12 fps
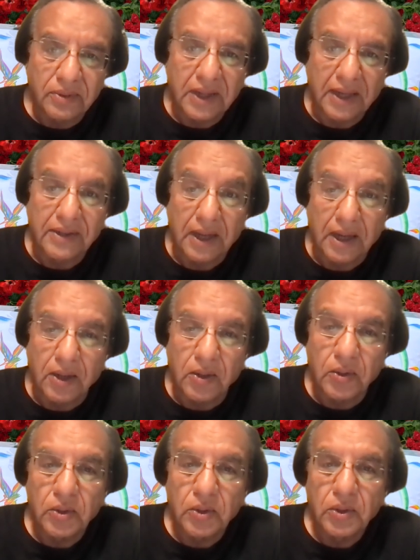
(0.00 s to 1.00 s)
can
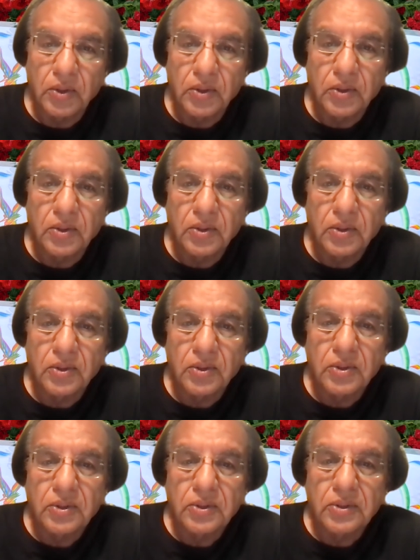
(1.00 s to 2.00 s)
now
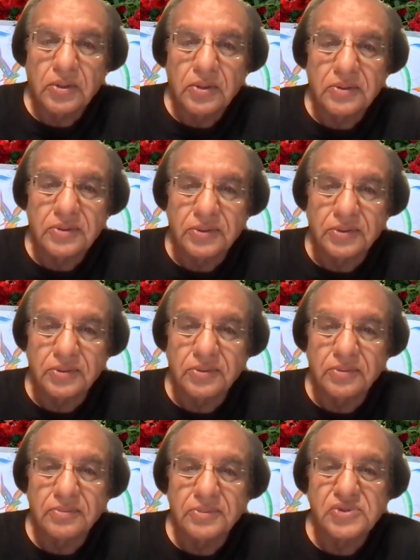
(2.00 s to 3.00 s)

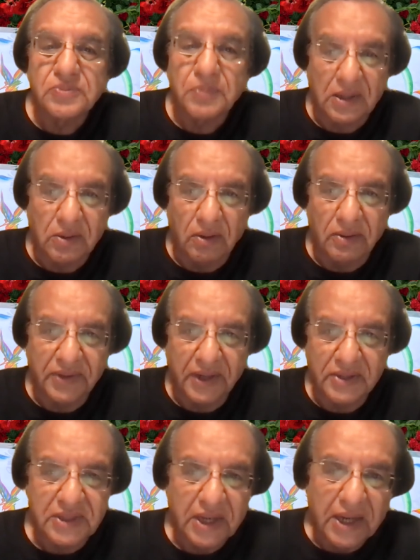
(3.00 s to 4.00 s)
do smart contracts.